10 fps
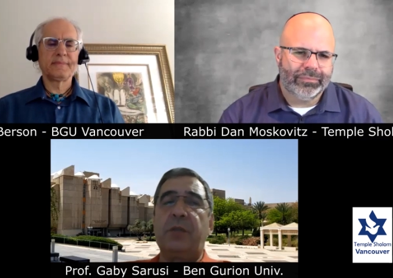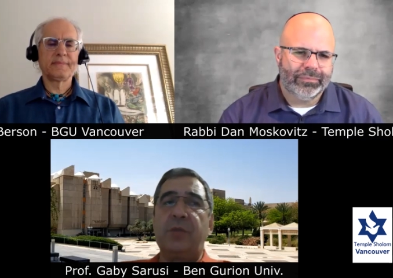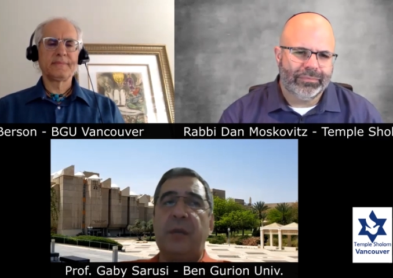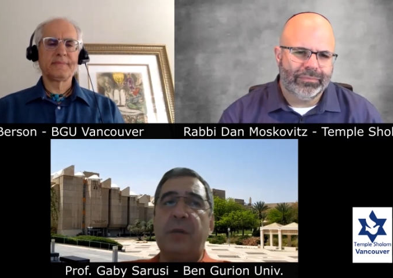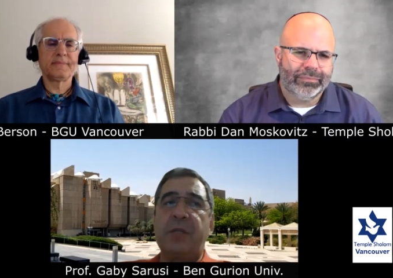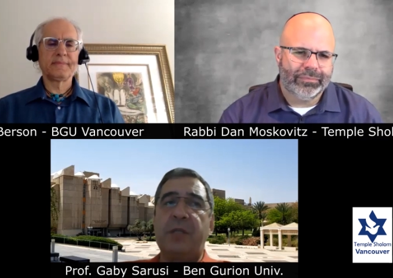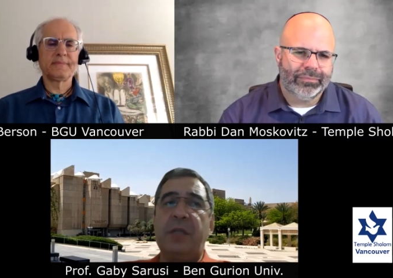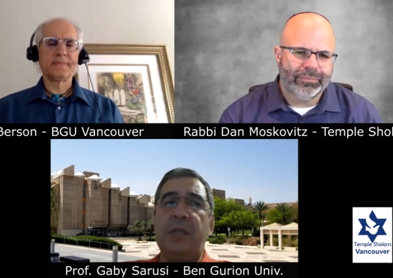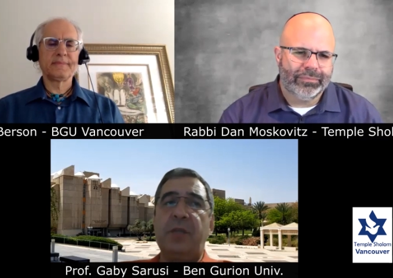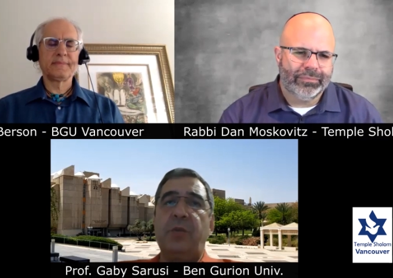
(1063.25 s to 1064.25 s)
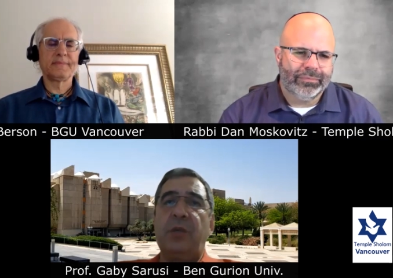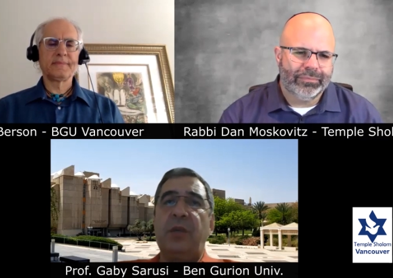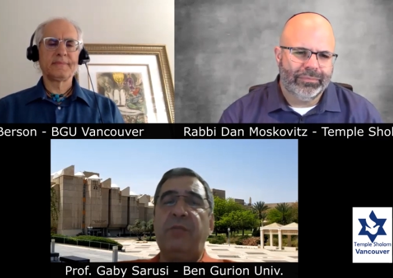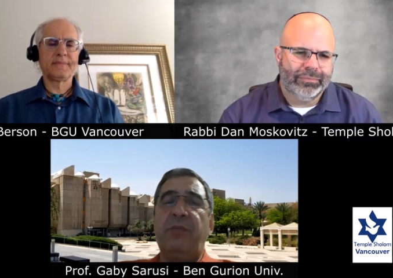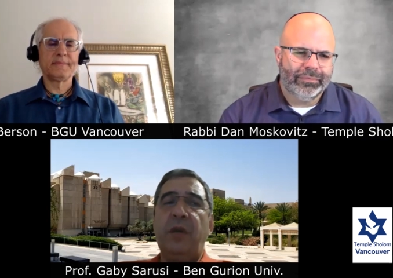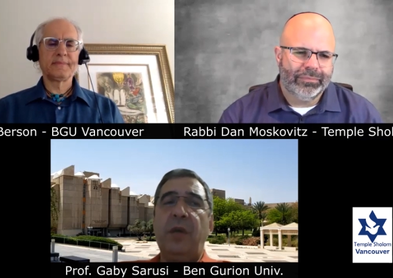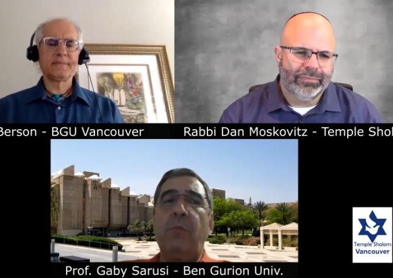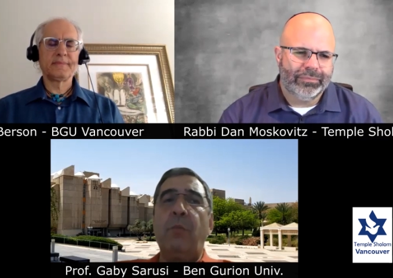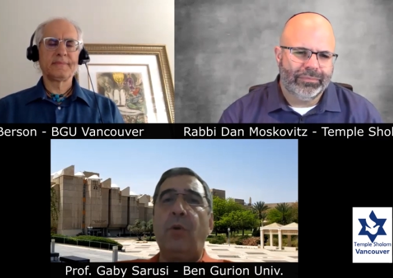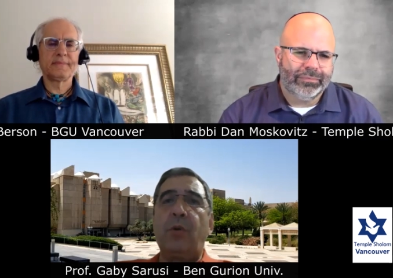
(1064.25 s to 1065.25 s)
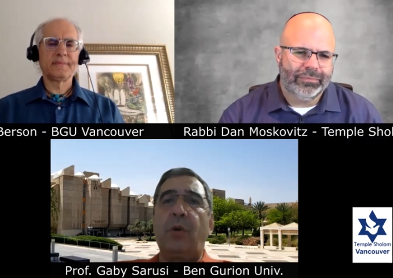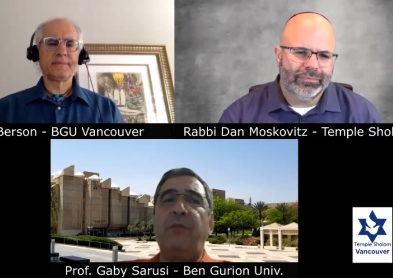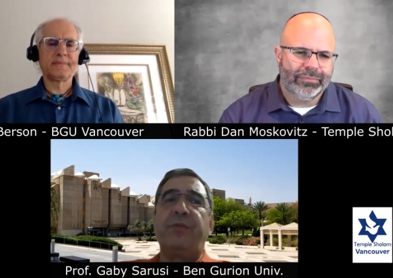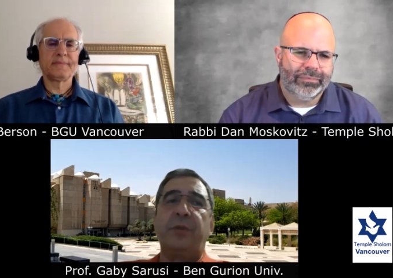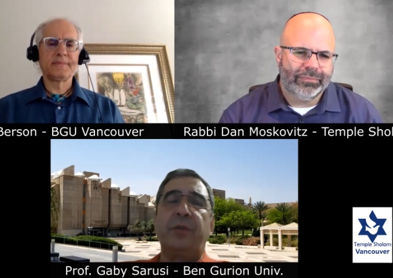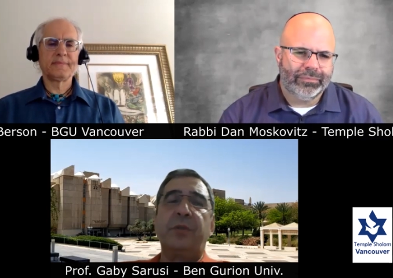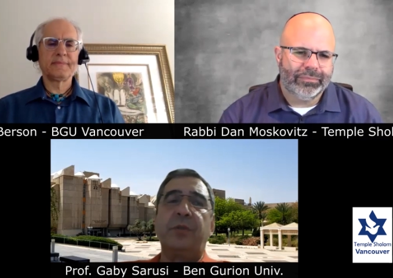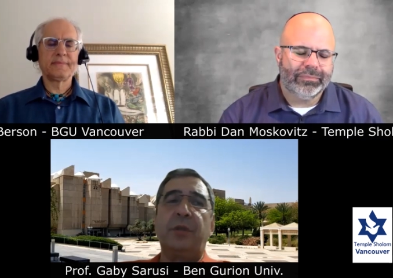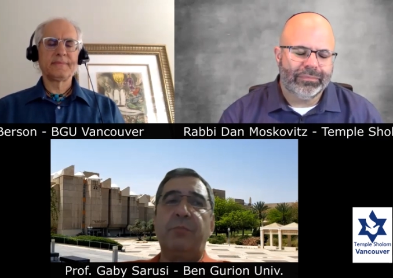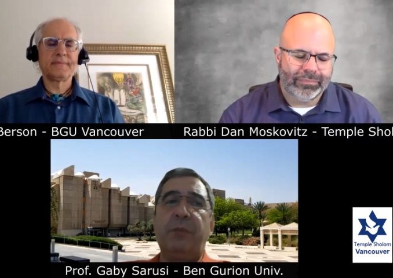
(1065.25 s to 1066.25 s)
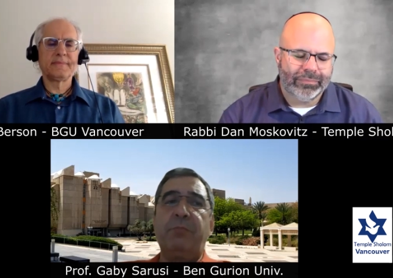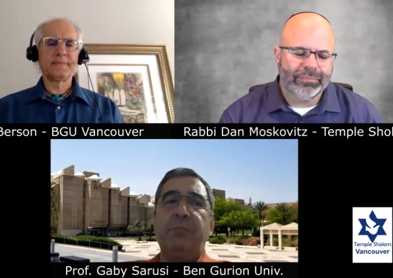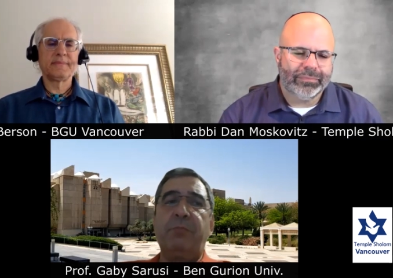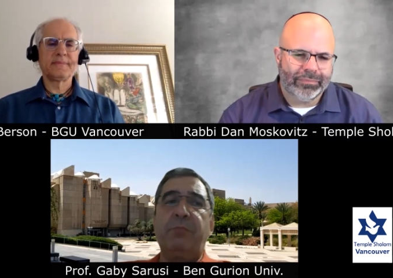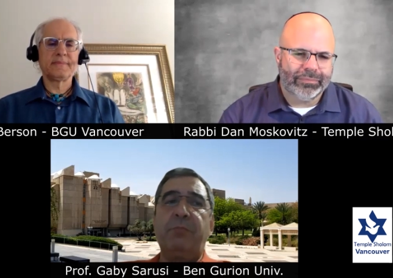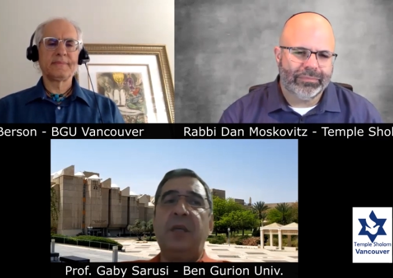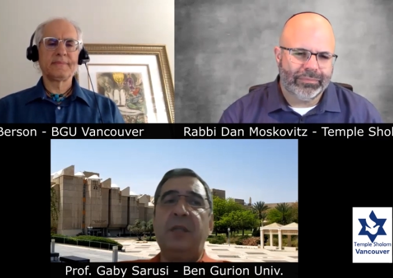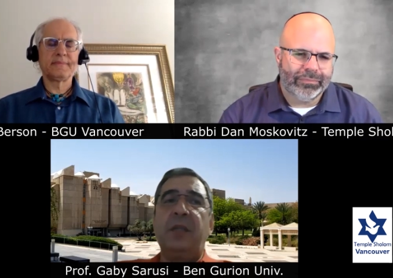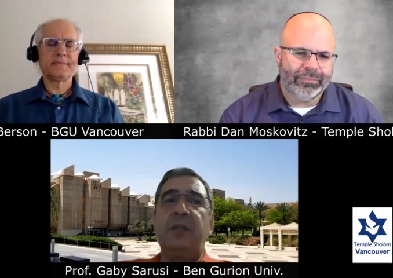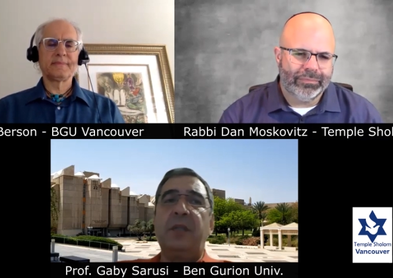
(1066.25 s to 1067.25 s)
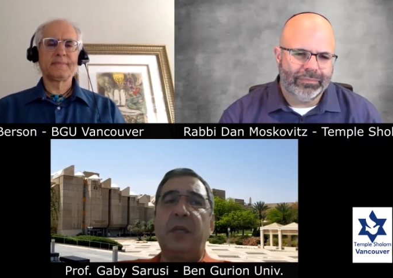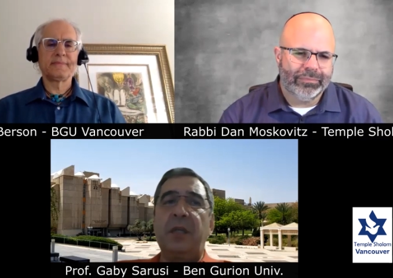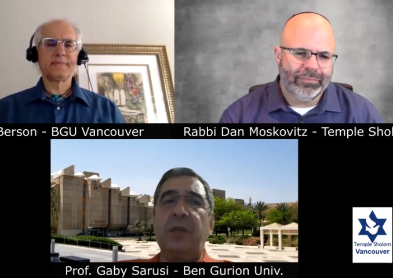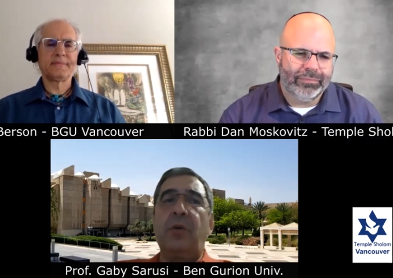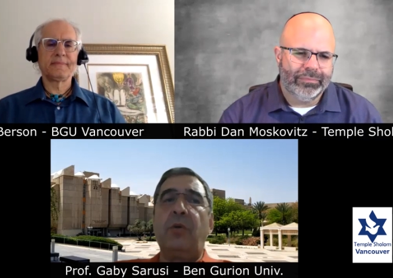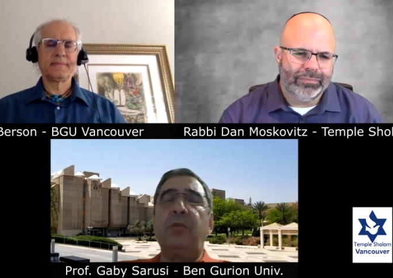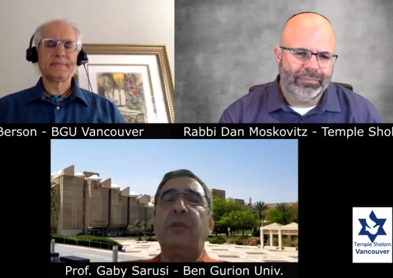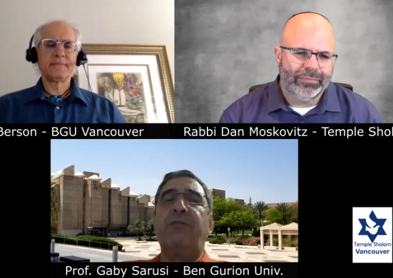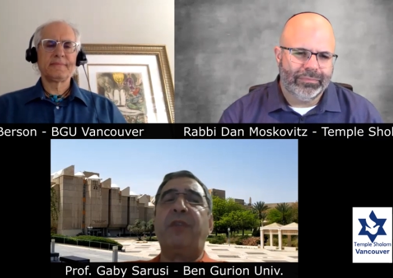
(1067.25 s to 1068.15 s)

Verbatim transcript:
Speaker 1: some extent, and to give more comfort to the people that they can go on the